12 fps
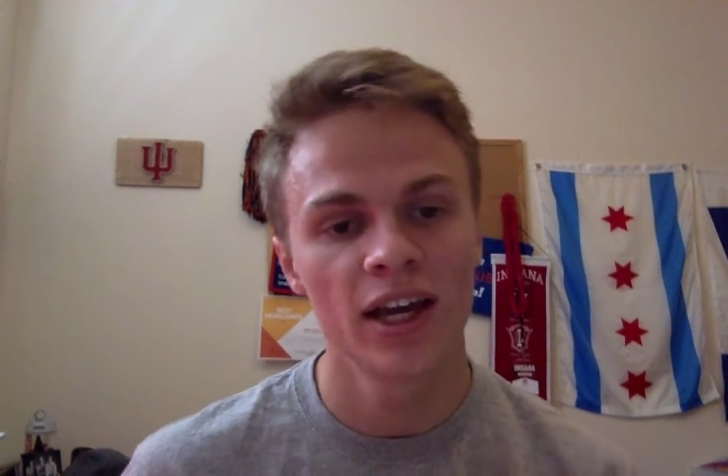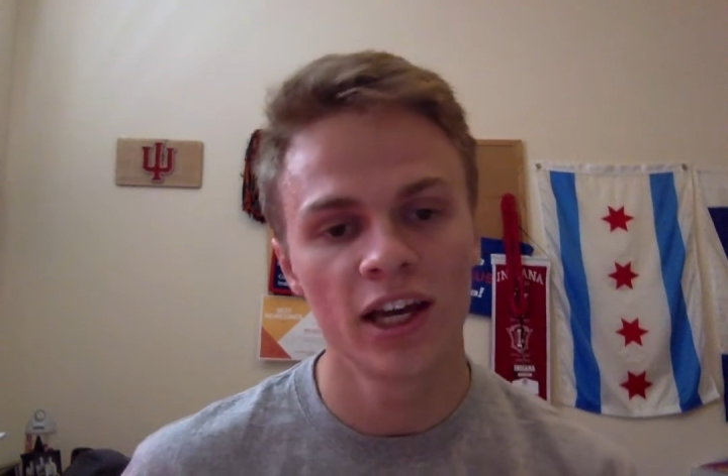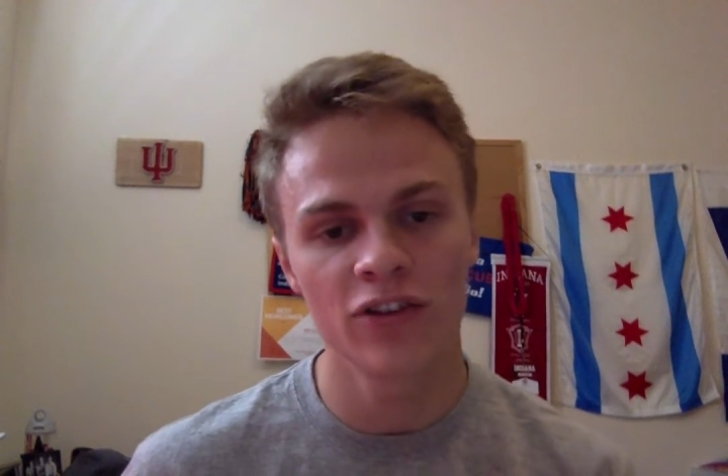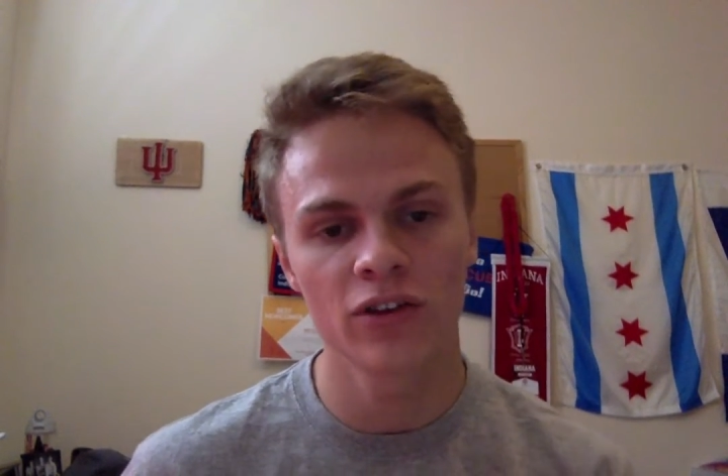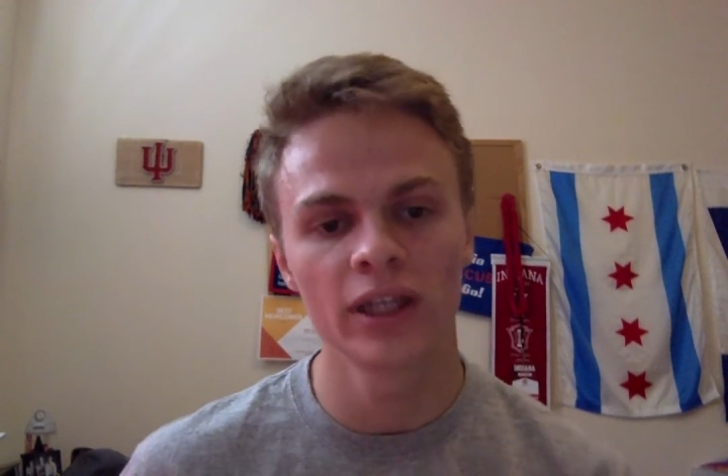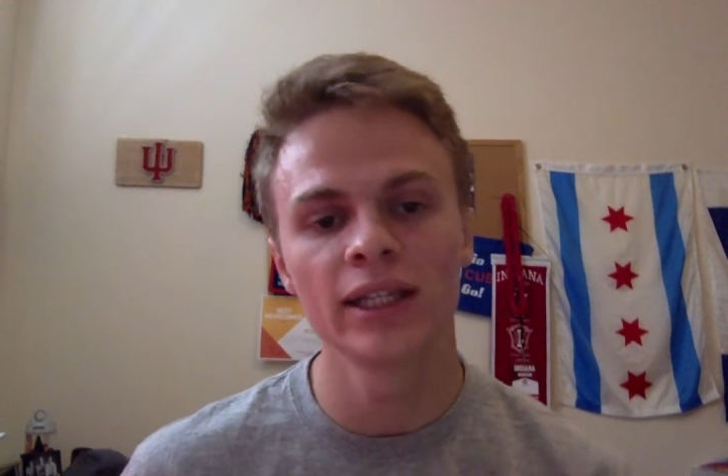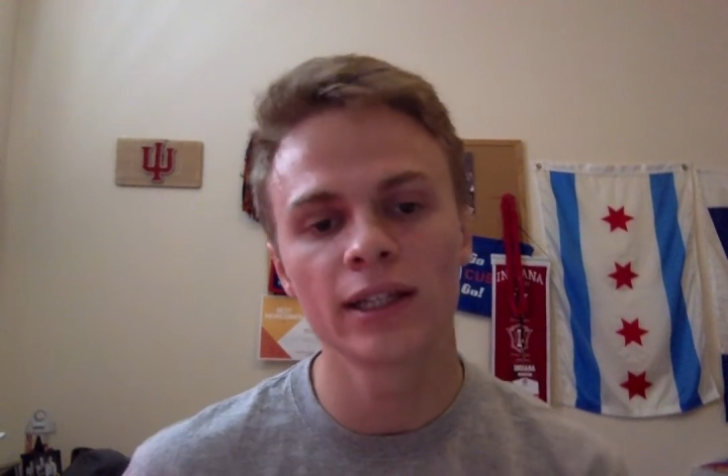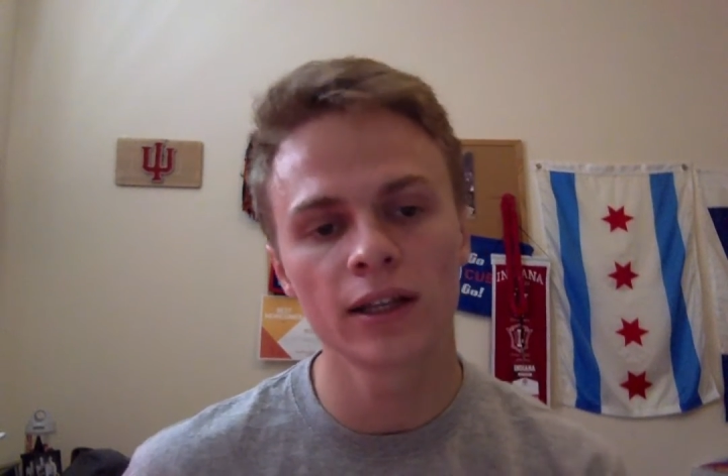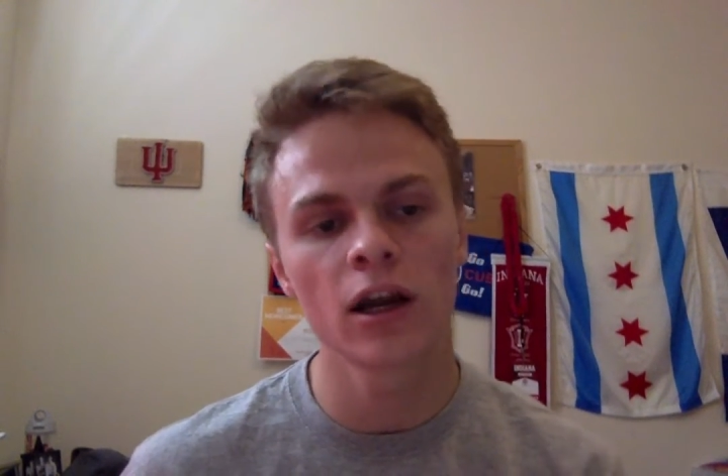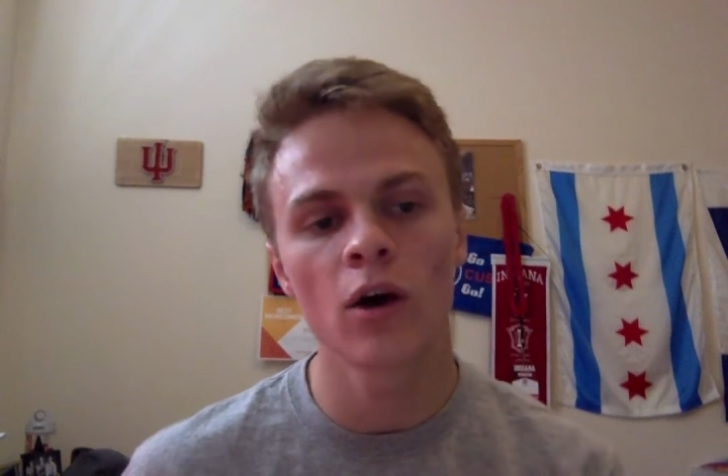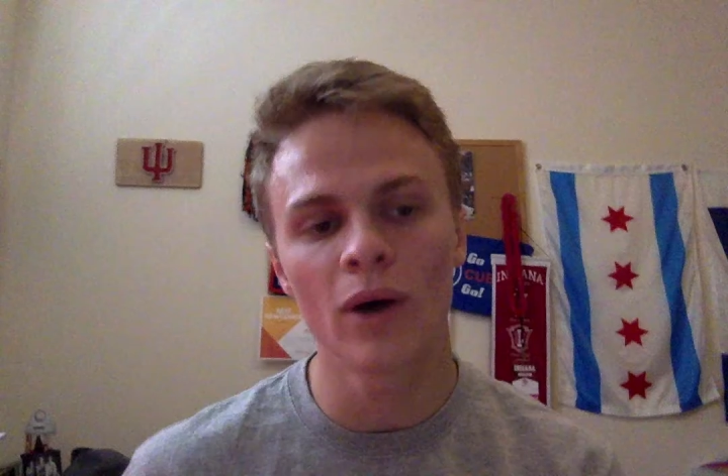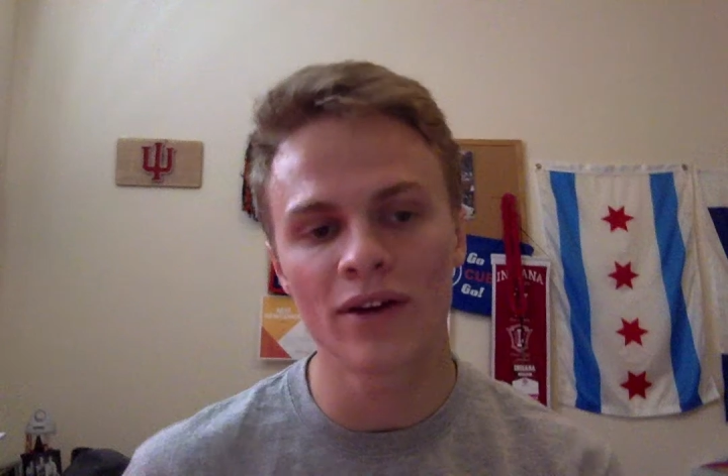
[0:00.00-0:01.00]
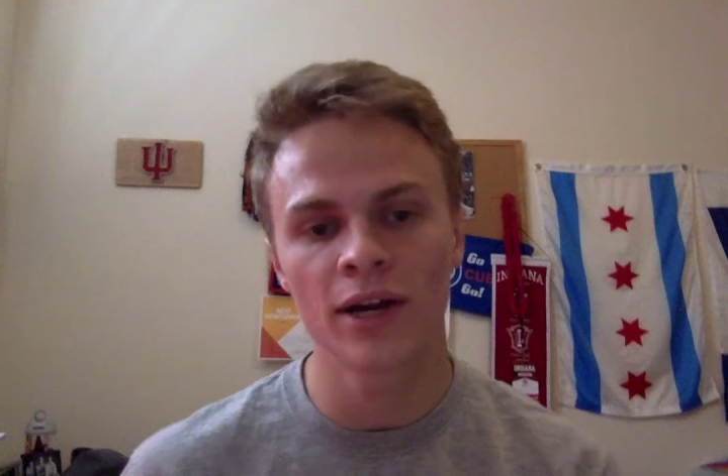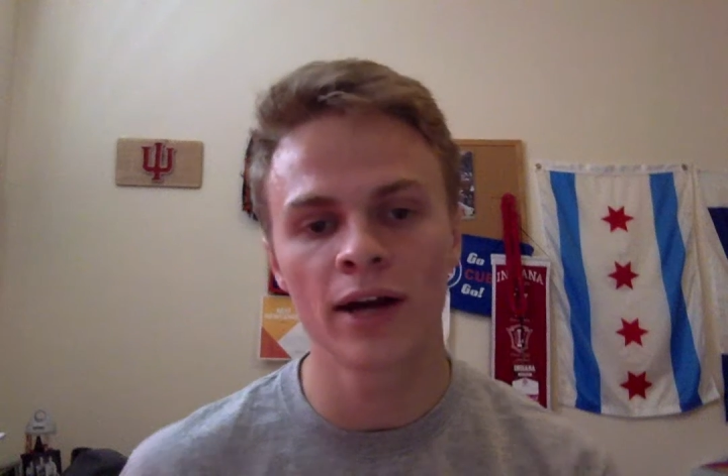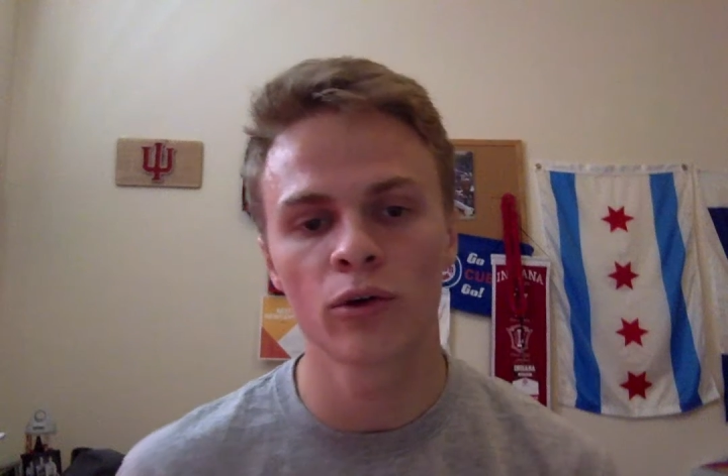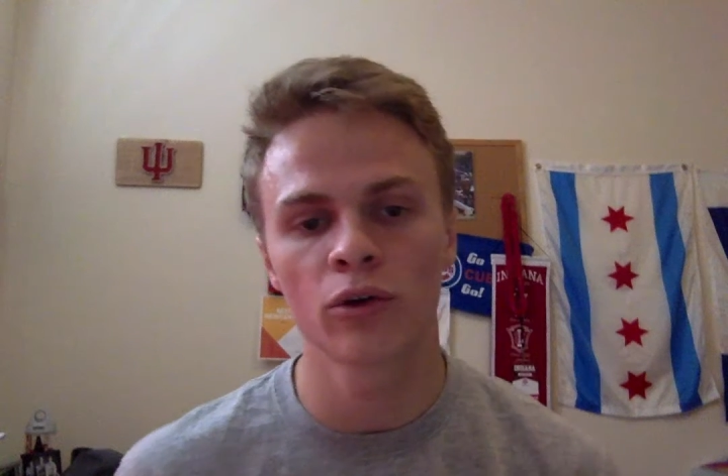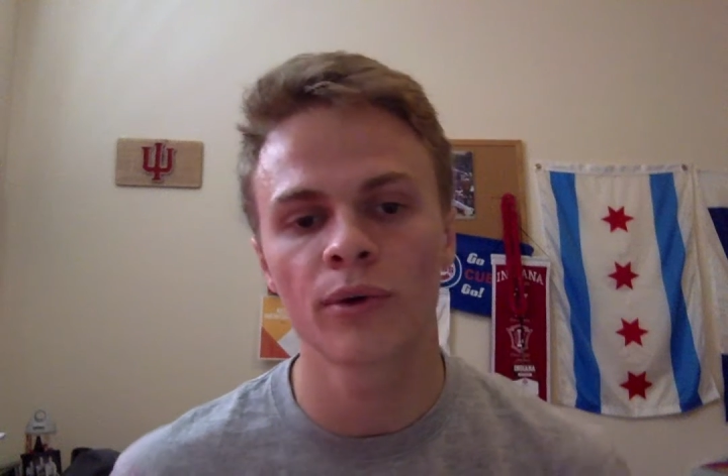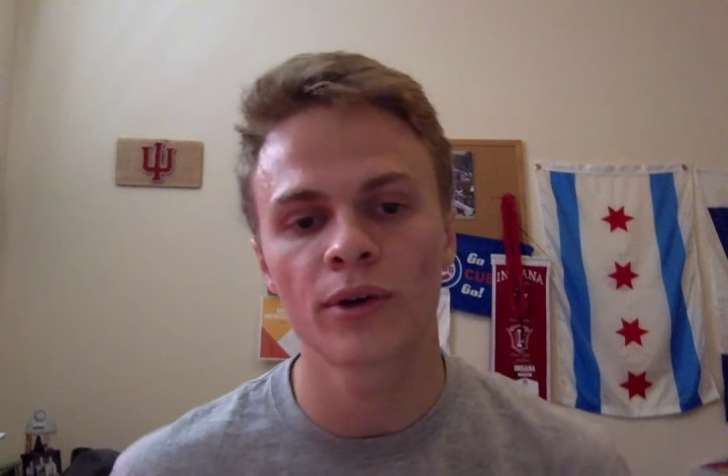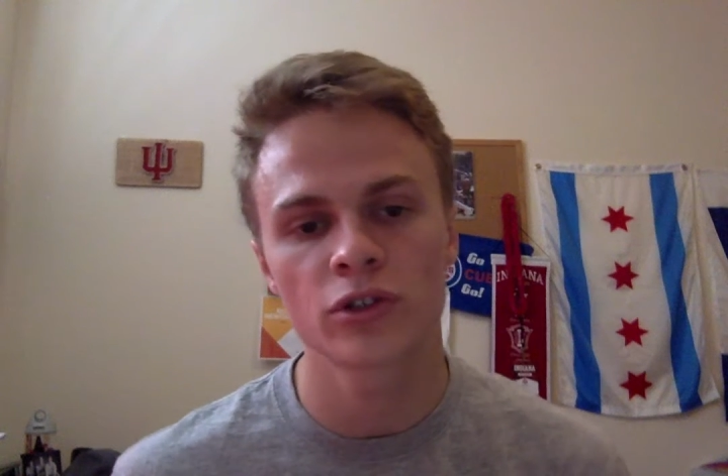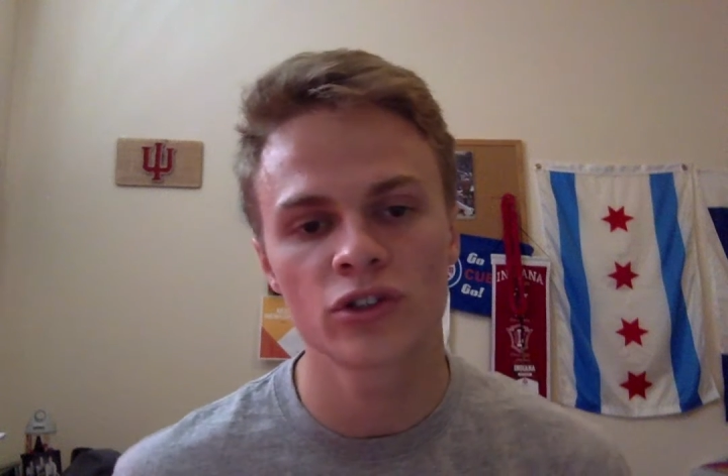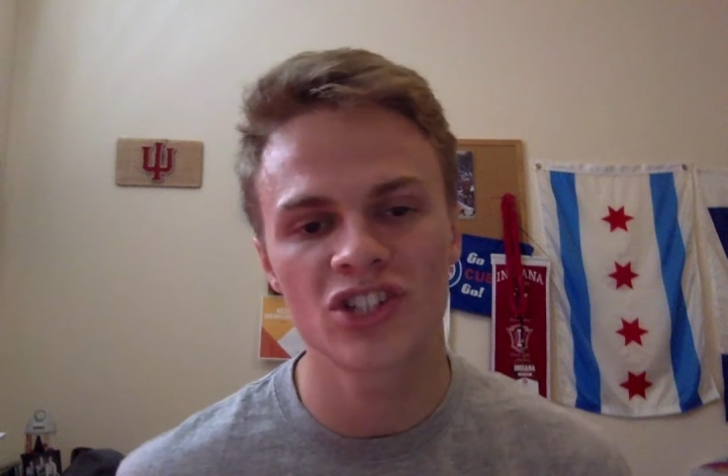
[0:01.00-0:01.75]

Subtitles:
If Clayton can go, I've got Northwestern